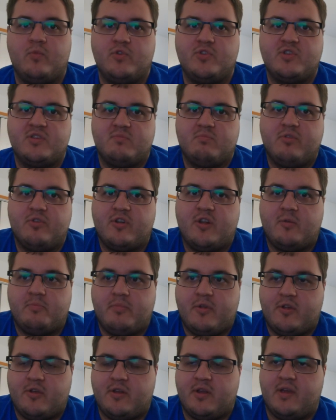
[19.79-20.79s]
which is Burnout
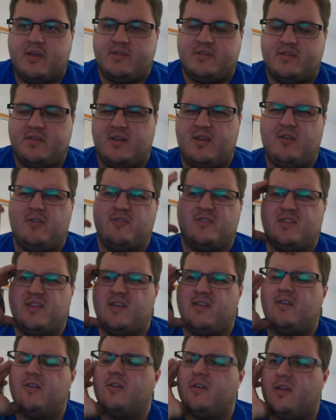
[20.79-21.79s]
Paradise, and I was
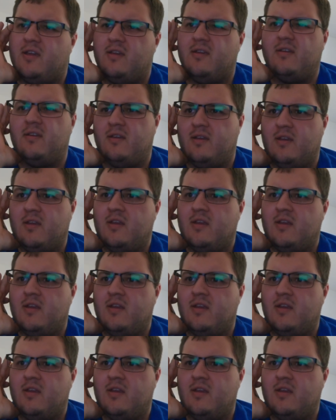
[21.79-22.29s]
like, okay,